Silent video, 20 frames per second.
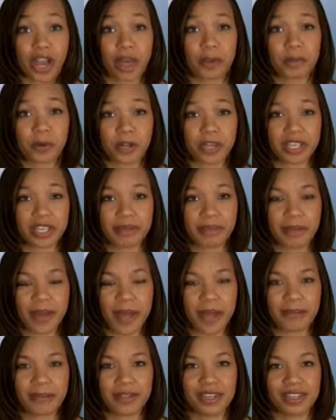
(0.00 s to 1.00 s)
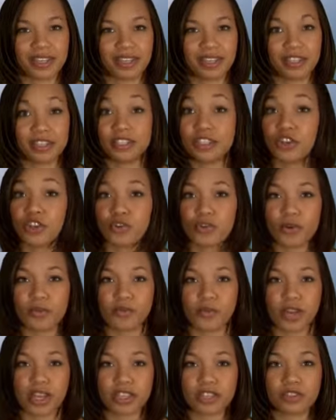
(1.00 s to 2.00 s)
I'm Arkeem Mapp. Citigroup
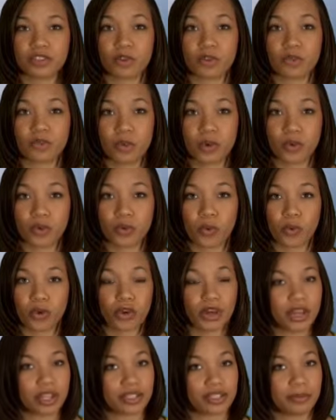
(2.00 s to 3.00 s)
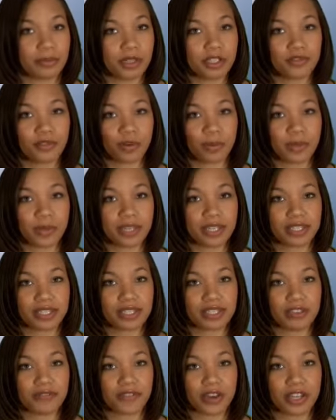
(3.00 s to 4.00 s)
raised fourth quarter estimates for
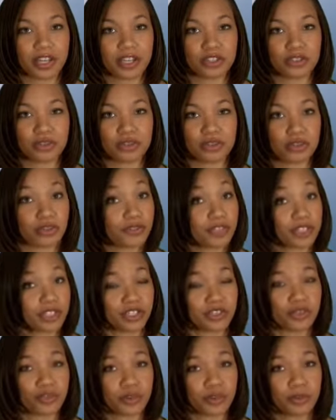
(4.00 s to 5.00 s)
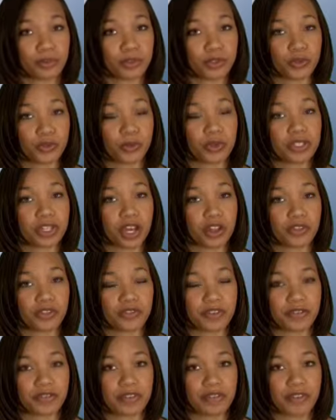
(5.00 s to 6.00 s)
PNC Financial Services Group to
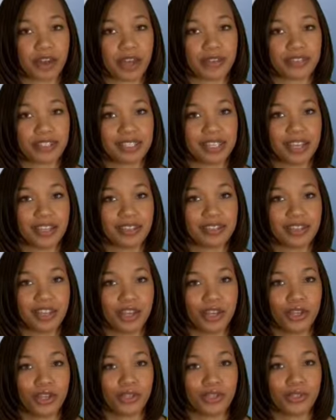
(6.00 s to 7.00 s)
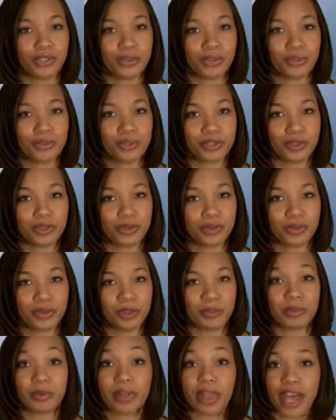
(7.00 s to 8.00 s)
$1.55 due to
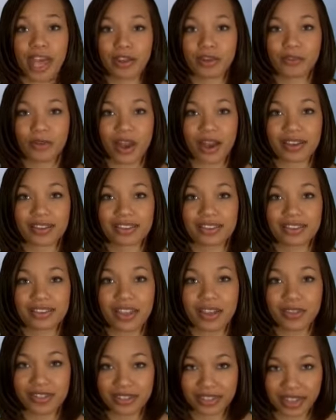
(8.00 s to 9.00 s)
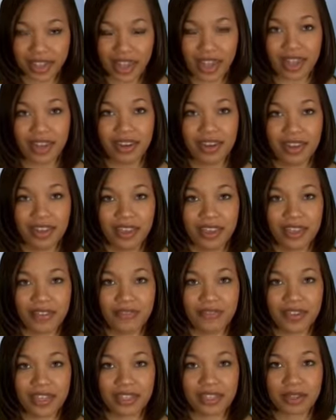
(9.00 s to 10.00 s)
the BlackRock sales gain
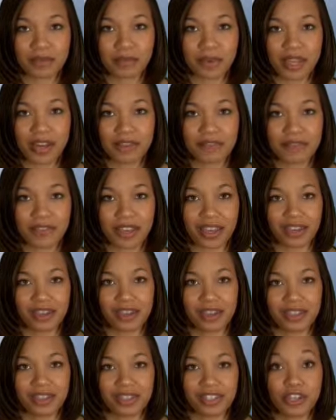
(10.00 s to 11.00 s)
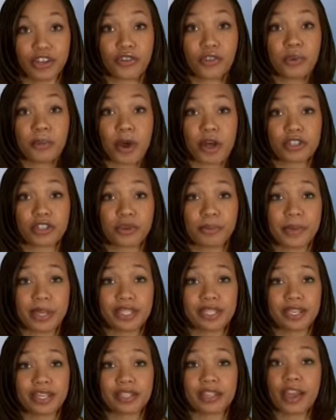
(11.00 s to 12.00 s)
and Visa benefit. Citigroup also
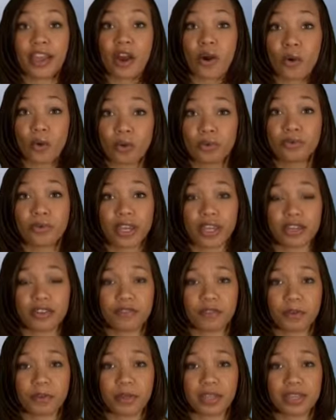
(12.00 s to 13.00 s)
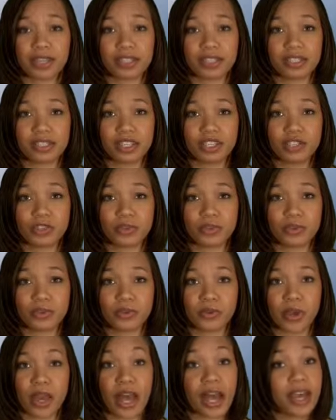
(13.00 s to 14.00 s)
maintains a hold rating for PNC due
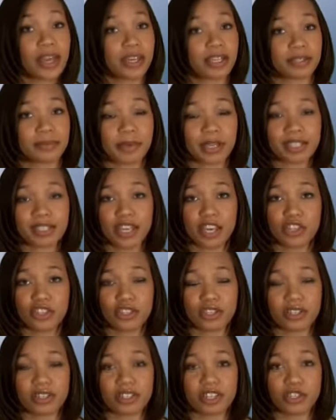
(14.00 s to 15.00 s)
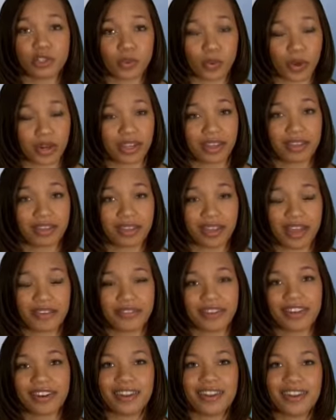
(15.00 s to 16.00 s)
to high expectations in
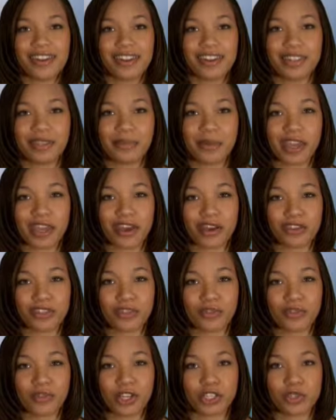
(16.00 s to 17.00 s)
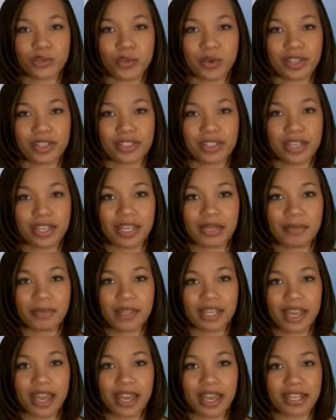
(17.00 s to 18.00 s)
2011. The bank also raised 2010
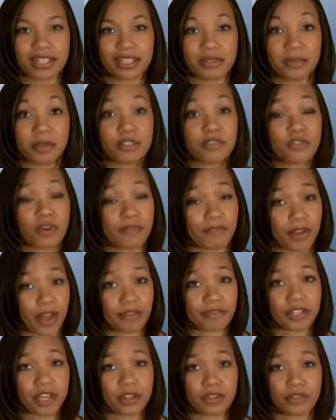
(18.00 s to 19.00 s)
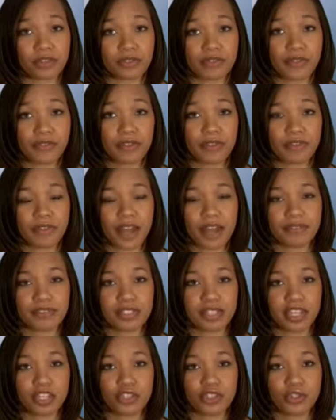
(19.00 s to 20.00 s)
EPA estimates from
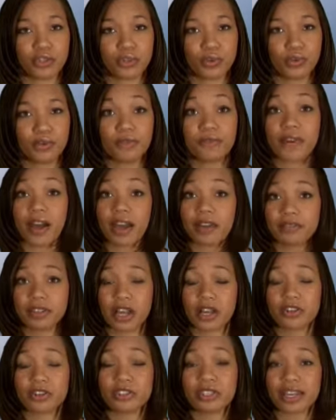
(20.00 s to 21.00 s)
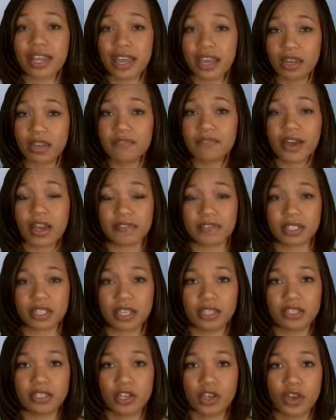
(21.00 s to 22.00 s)
$5.55 to
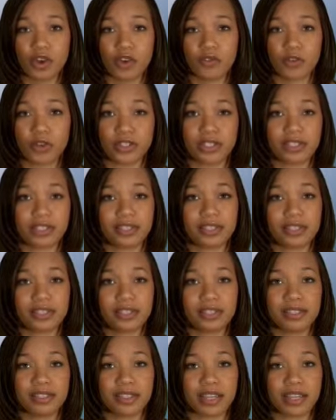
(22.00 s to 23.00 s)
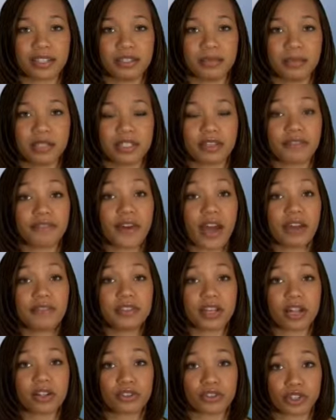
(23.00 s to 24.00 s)
$5.85 versus consensus estimates of
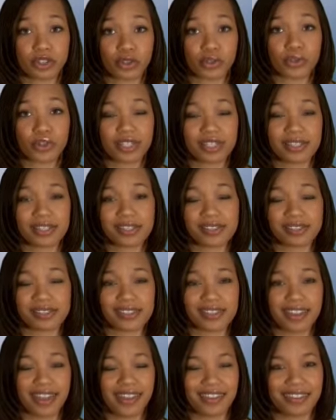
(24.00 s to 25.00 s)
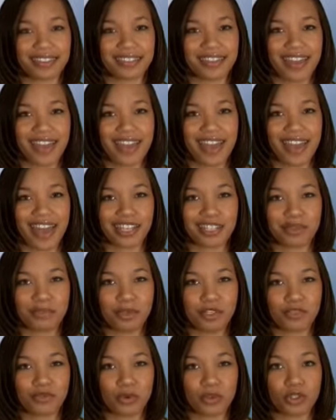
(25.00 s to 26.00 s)
$5.36.
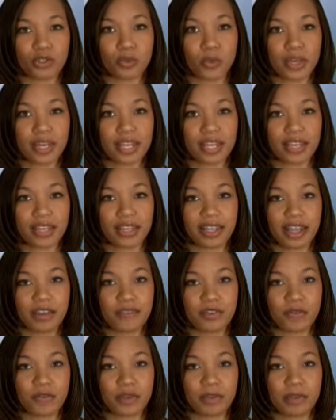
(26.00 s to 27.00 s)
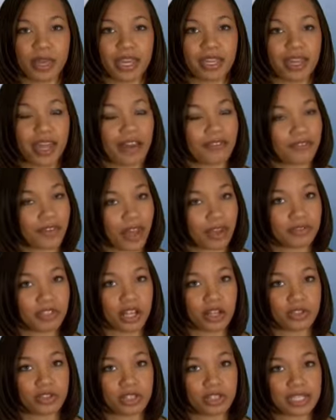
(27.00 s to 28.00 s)
Estimates for 2011 remain at
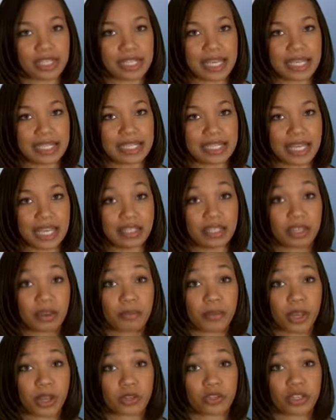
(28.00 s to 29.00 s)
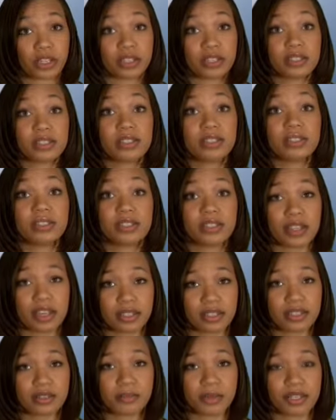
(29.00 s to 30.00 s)
$5.10 compared to consensus
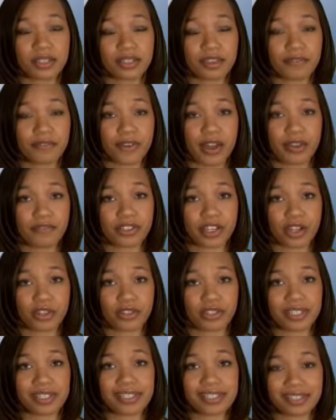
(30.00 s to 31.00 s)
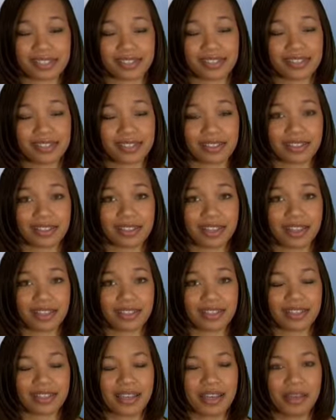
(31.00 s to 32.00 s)
estimates of
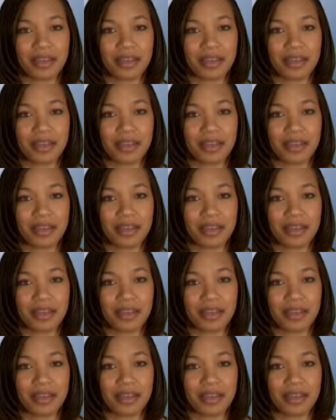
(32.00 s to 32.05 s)
$5.66.